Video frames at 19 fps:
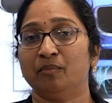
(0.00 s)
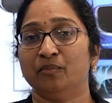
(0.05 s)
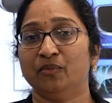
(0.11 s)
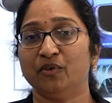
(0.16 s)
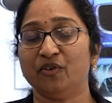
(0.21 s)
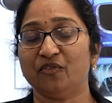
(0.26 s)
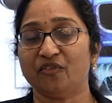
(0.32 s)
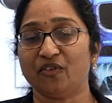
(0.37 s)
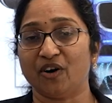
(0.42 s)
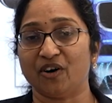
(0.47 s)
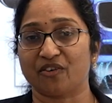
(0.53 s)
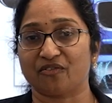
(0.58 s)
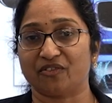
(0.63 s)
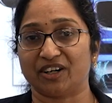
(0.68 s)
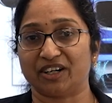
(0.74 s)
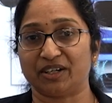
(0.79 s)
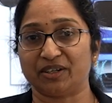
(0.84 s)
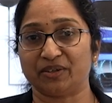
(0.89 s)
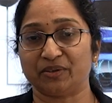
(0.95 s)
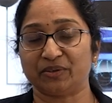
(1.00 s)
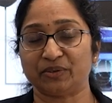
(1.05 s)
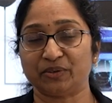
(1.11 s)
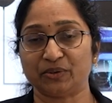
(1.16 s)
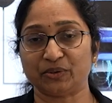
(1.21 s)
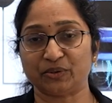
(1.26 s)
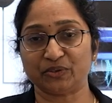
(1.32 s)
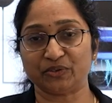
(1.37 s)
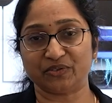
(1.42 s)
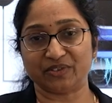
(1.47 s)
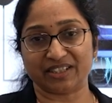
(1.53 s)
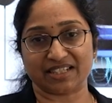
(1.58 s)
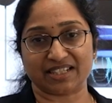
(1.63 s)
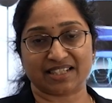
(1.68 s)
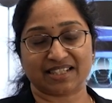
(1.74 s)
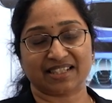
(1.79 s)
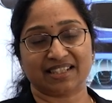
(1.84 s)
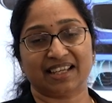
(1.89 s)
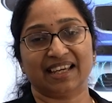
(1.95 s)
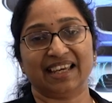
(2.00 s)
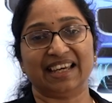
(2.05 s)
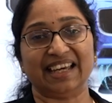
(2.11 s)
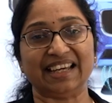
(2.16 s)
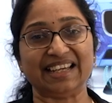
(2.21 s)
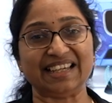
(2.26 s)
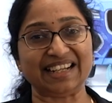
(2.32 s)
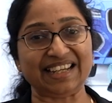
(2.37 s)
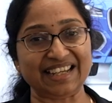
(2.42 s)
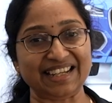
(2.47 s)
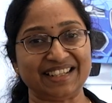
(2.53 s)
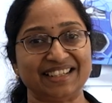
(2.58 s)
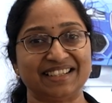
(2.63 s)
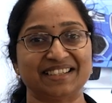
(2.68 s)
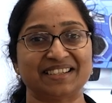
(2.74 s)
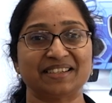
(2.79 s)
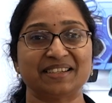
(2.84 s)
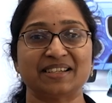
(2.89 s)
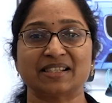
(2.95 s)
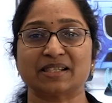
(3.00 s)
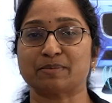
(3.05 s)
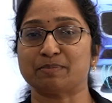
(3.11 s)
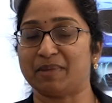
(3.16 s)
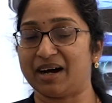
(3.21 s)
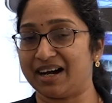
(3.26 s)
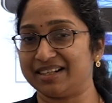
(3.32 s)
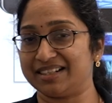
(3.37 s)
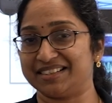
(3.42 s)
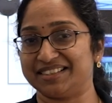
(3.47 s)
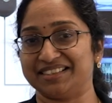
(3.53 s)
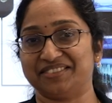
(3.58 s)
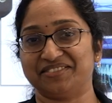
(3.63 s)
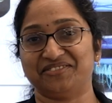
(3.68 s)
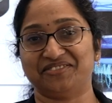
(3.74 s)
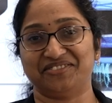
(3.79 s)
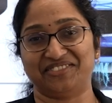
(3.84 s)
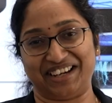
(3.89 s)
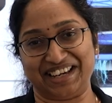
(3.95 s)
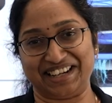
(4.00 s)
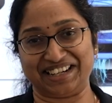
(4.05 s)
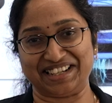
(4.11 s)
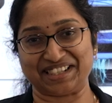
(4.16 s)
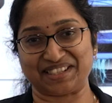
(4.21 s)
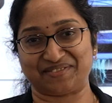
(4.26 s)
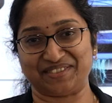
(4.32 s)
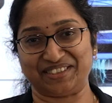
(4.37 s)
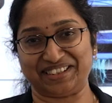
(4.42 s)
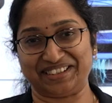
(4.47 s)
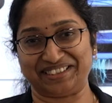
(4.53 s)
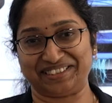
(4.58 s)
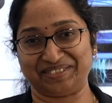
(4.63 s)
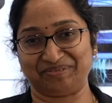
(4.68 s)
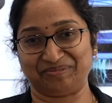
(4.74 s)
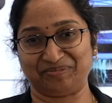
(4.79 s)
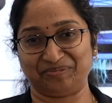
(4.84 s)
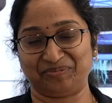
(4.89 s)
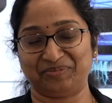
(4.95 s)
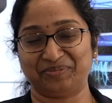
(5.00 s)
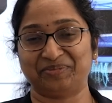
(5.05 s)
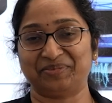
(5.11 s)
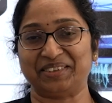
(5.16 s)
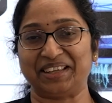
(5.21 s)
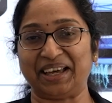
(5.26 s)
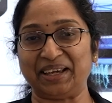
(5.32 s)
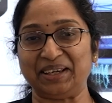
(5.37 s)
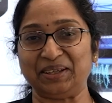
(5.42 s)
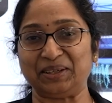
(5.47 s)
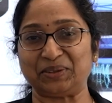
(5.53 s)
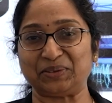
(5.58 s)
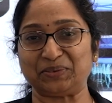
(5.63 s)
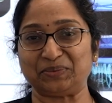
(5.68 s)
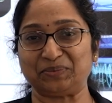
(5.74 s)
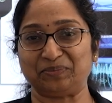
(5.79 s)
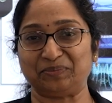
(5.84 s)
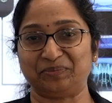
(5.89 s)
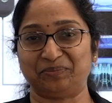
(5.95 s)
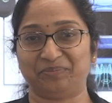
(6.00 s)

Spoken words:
move forward towards a greener, smarter, wireless world. Thank you.